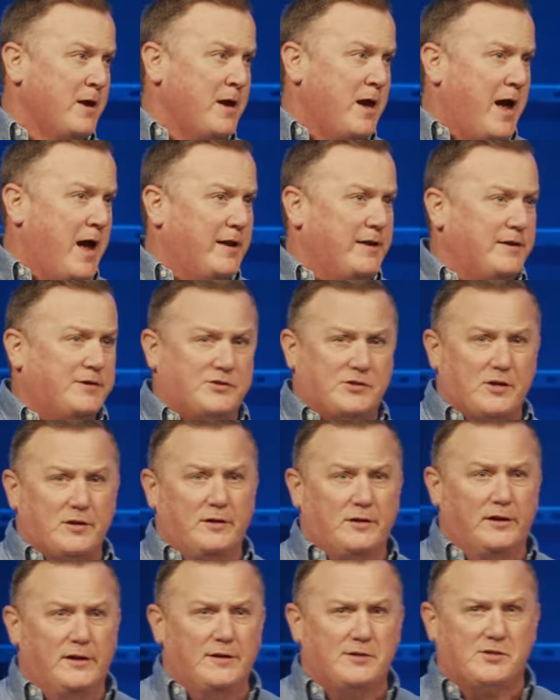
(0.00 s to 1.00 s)
And he said,
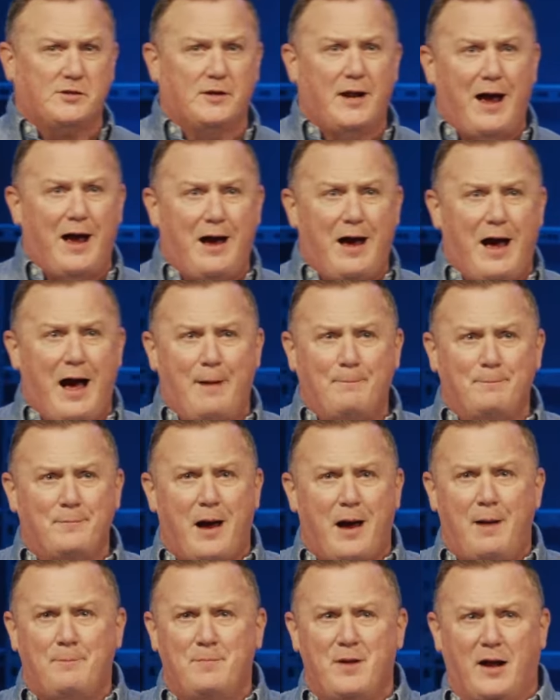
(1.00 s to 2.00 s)
listen,
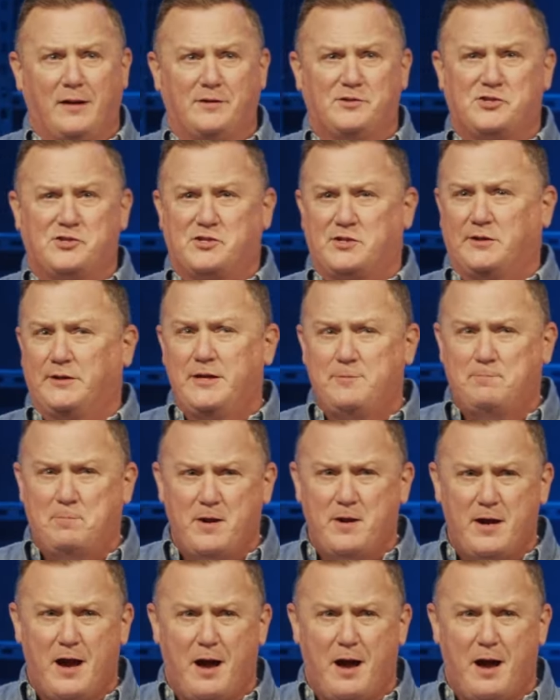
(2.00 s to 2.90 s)
I'm not sleeping.